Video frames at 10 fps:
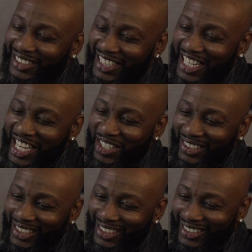Yeah,
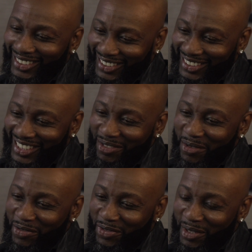it's
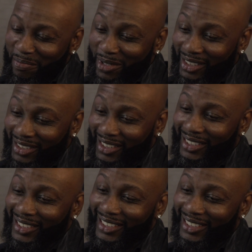one for the books.